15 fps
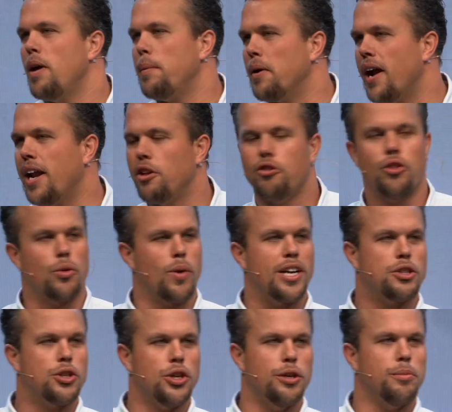Maybe you're headed to the
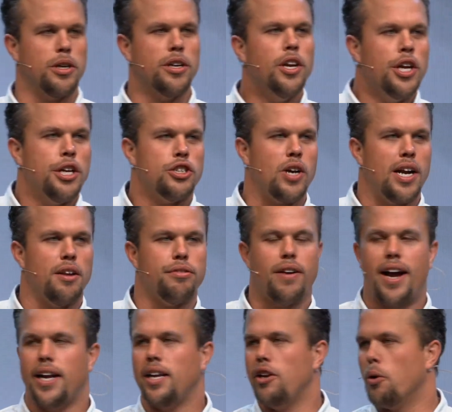restroom or trying to find